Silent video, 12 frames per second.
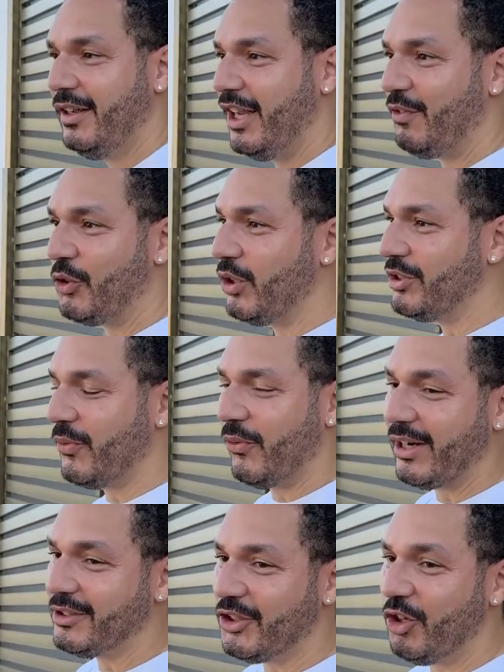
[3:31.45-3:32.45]
Even though he
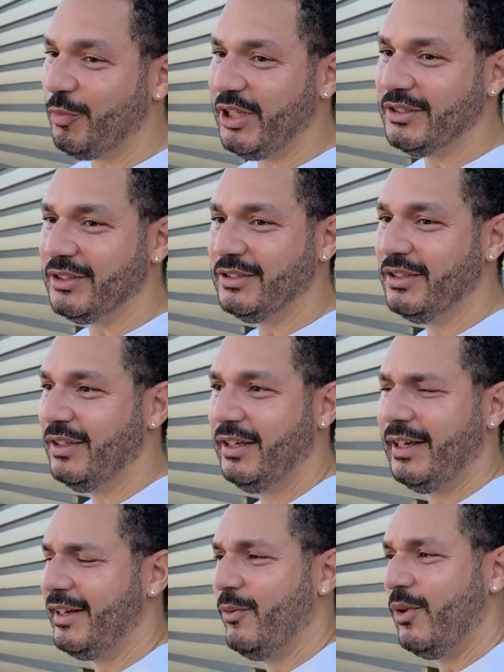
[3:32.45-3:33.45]
ran his own business,
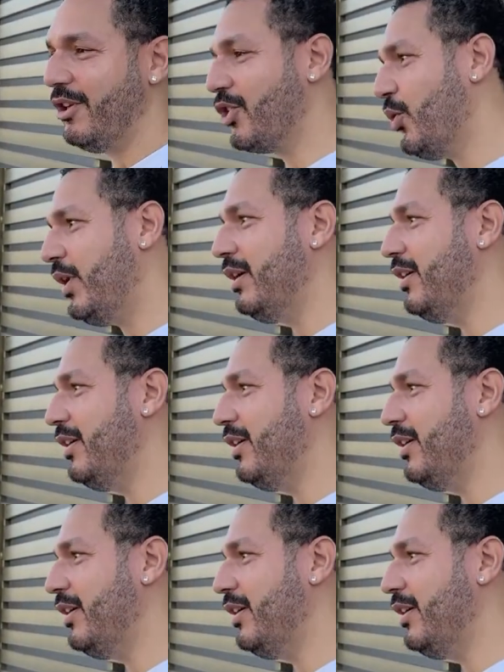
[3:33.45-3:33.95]
he didn't want to quit.